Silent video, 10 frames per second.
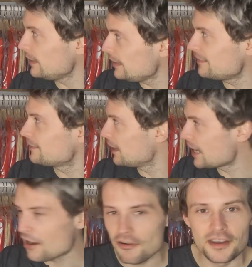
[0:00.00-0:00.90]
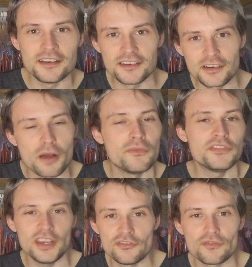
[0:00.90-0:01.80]
least they are in the
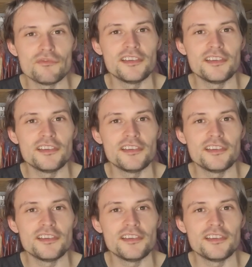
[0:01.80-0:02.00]
conversation